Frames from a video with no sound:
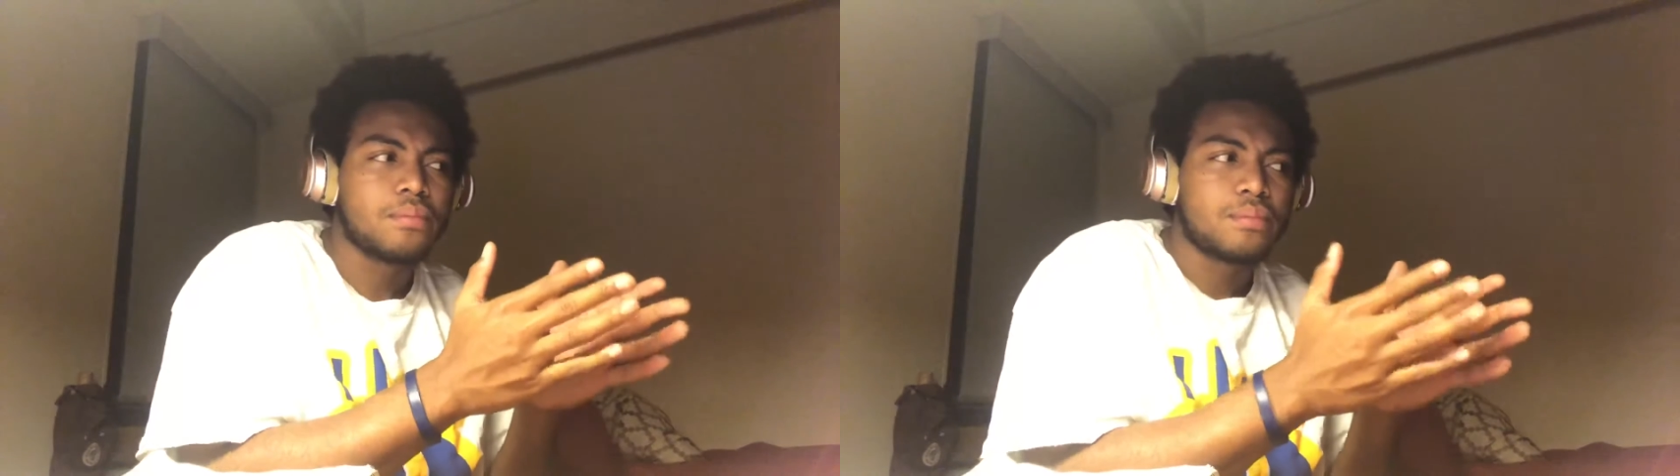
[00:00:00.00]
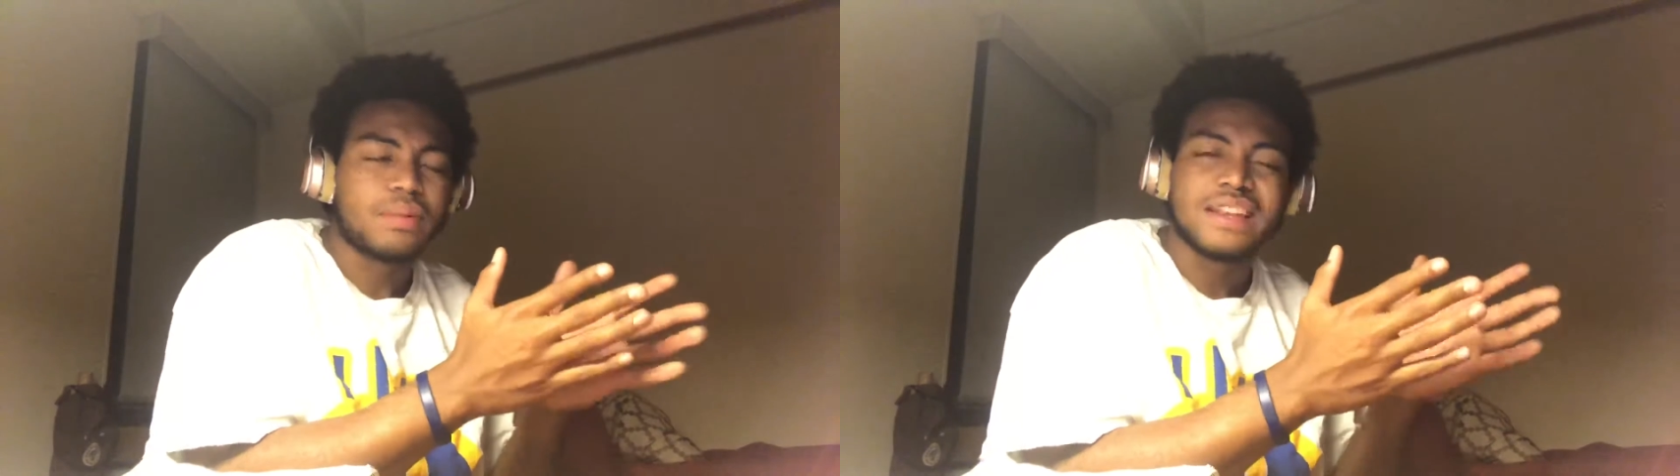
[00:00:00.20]

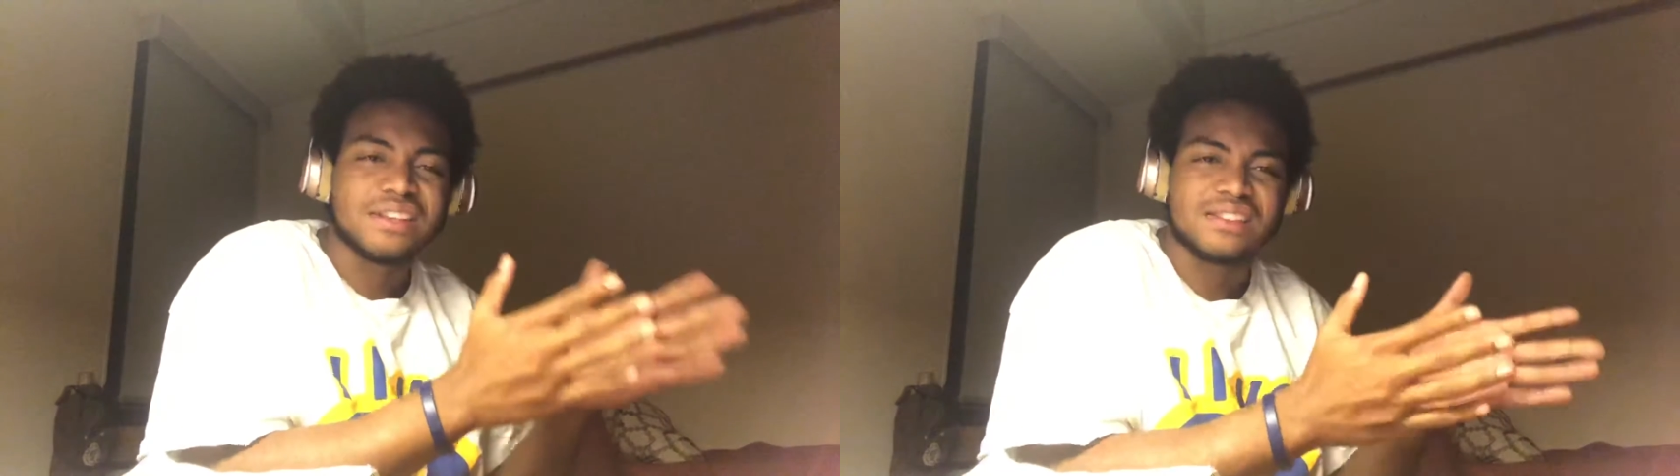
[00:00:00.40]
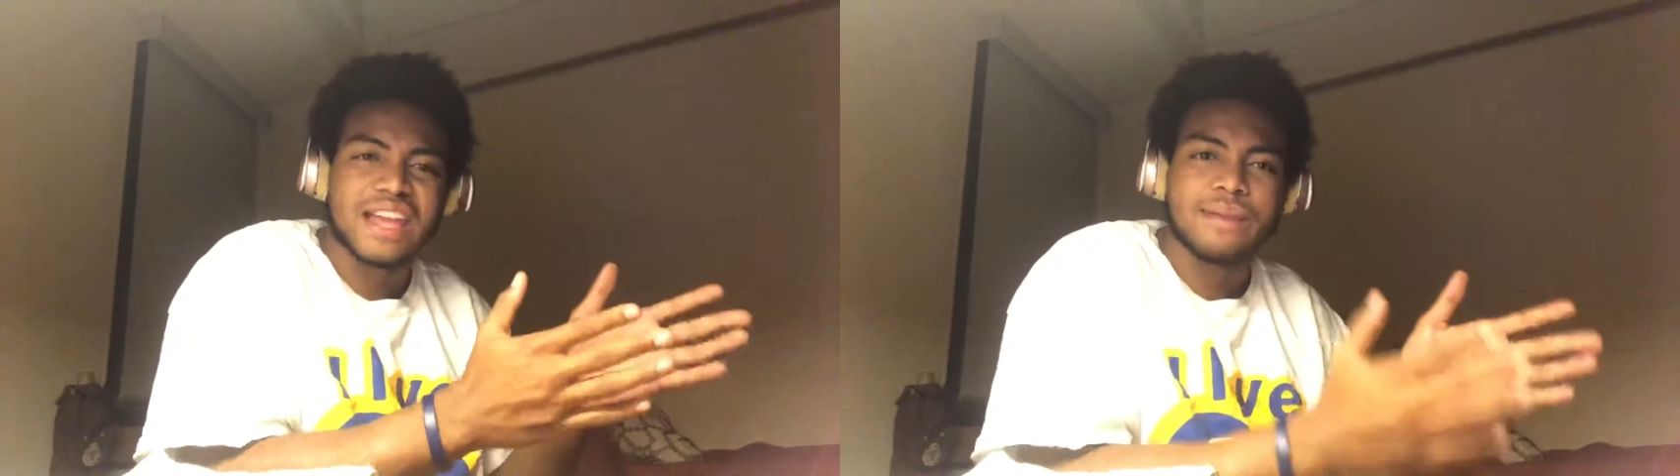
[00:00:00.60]
play
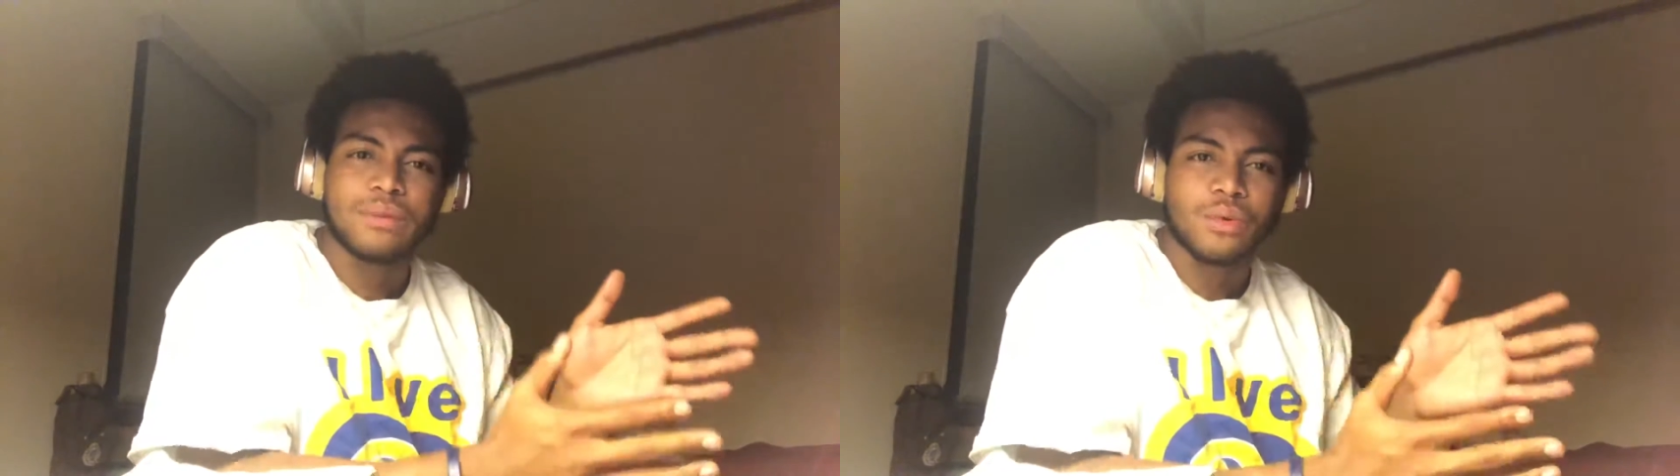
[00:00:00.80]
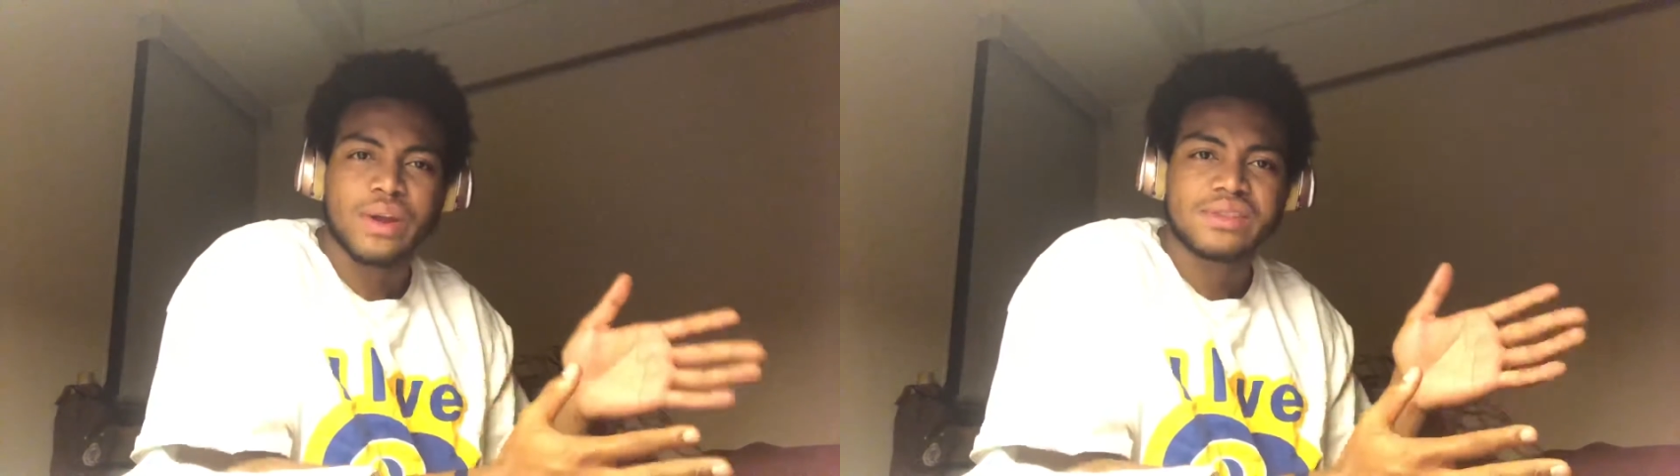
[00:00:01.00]
this game
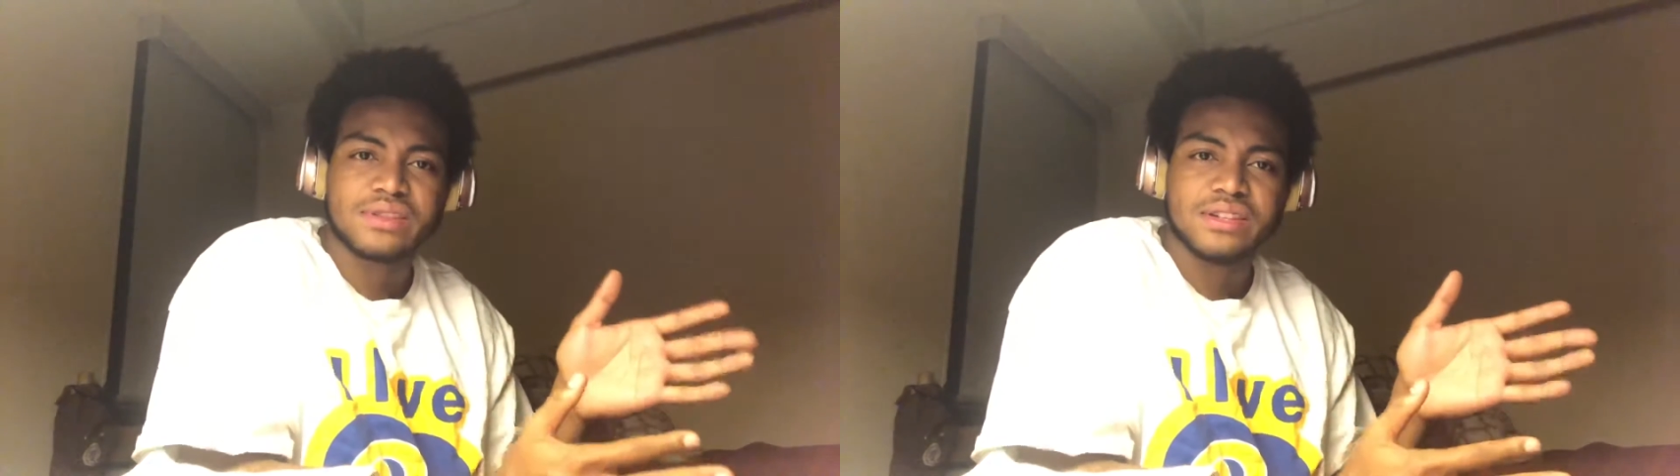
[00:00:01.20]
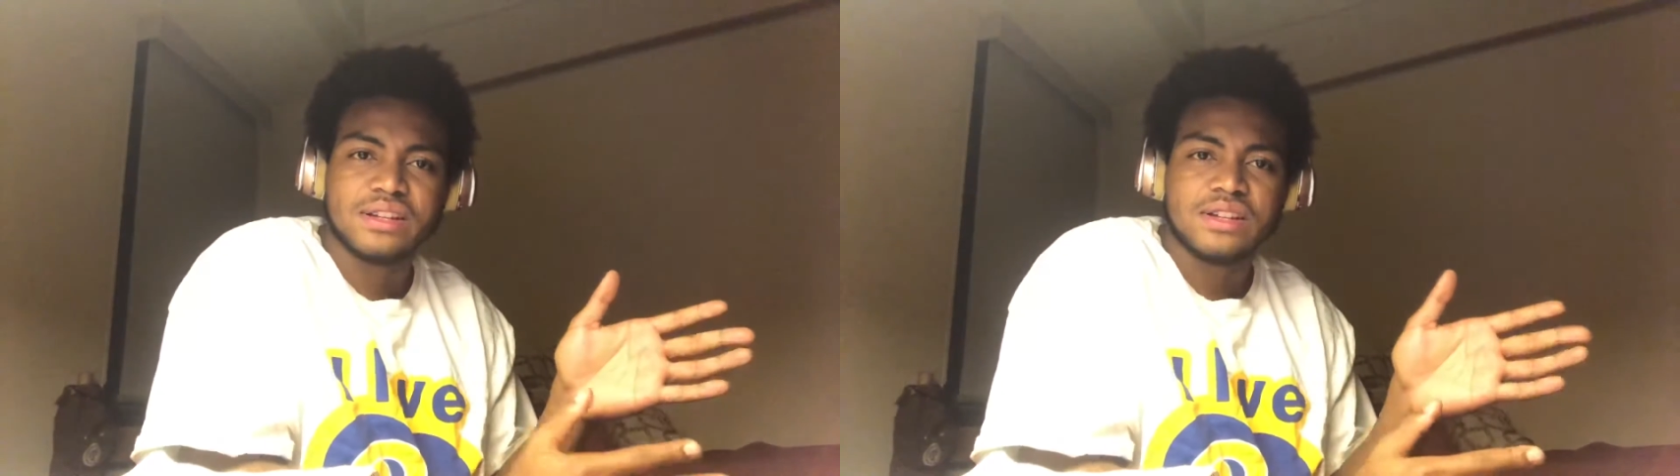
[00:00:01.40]
correctly,